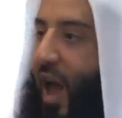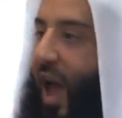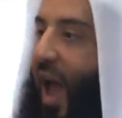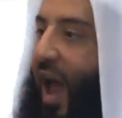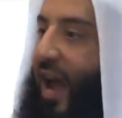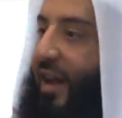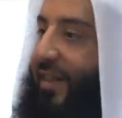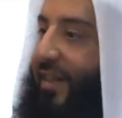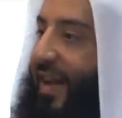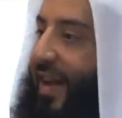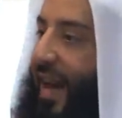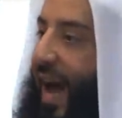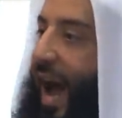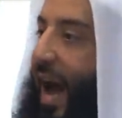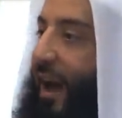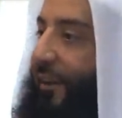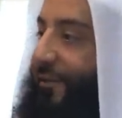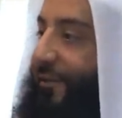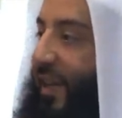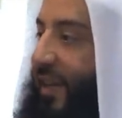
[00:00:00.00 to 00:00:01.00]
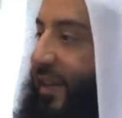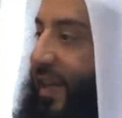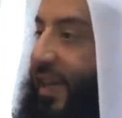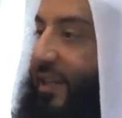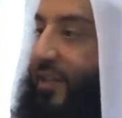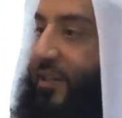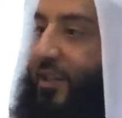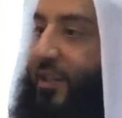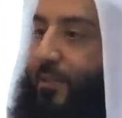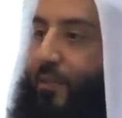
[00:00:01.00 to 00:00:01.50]
And then after
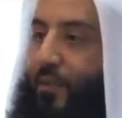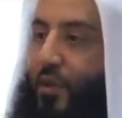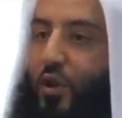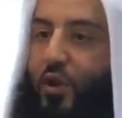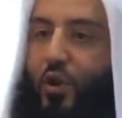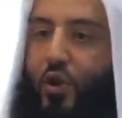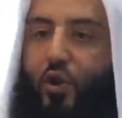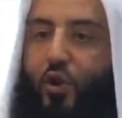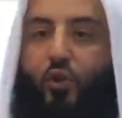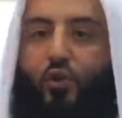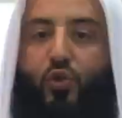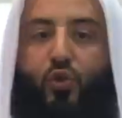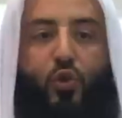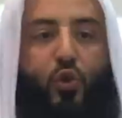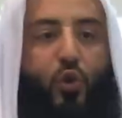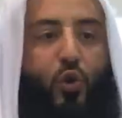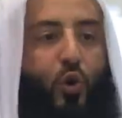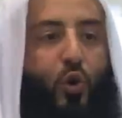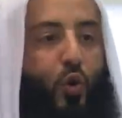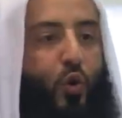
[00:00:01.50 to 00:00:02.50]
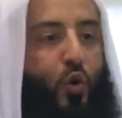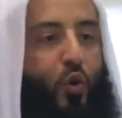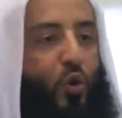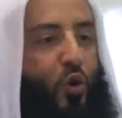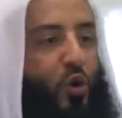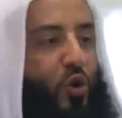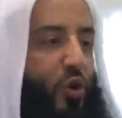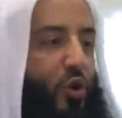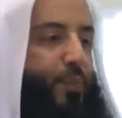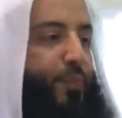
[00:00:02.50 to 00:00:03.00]
that,
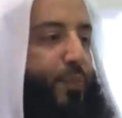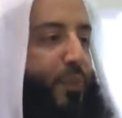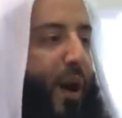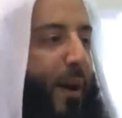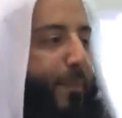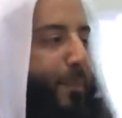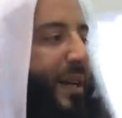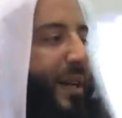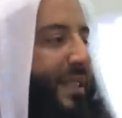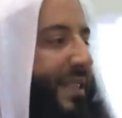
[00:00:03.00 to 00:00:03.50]
do proper